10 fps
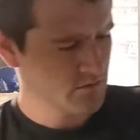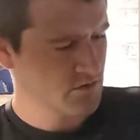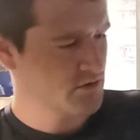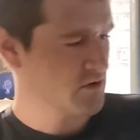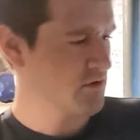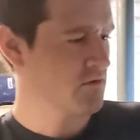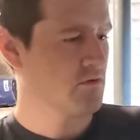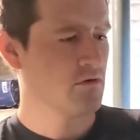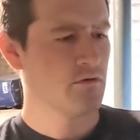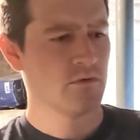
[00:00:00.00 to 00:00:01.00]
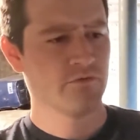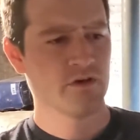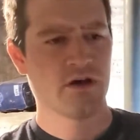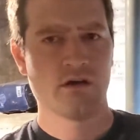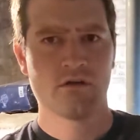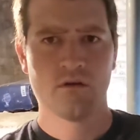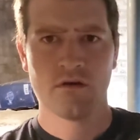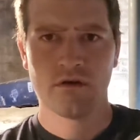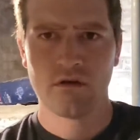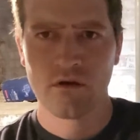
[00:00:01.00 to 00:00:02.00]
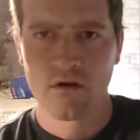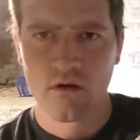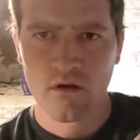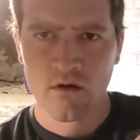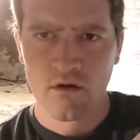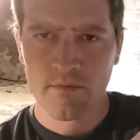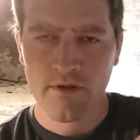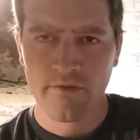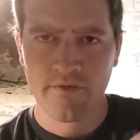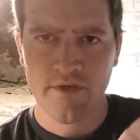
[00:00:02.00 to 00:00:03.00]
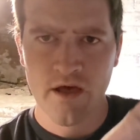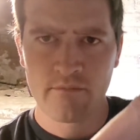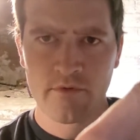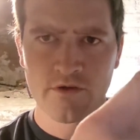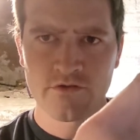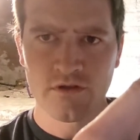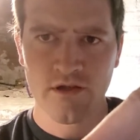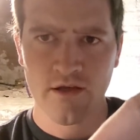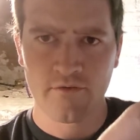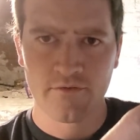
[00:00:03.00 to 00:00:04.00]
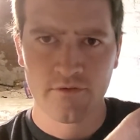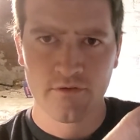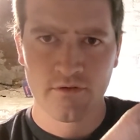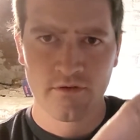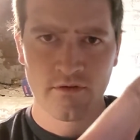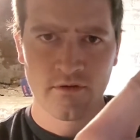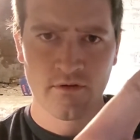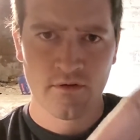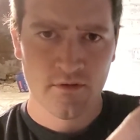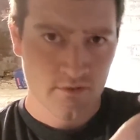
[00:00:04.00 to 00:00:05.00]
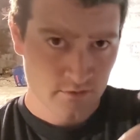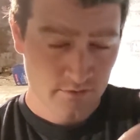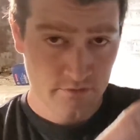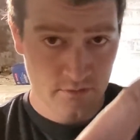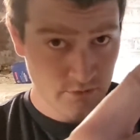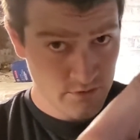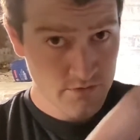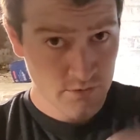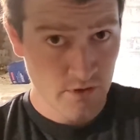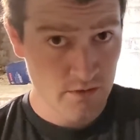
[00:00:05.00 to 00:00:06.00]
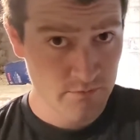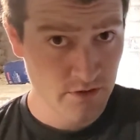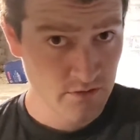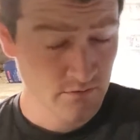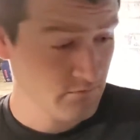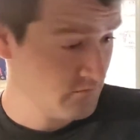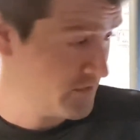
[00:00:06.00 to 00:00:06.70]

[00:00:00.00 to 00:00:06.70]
So we've got about that much left. So we used quite a bit.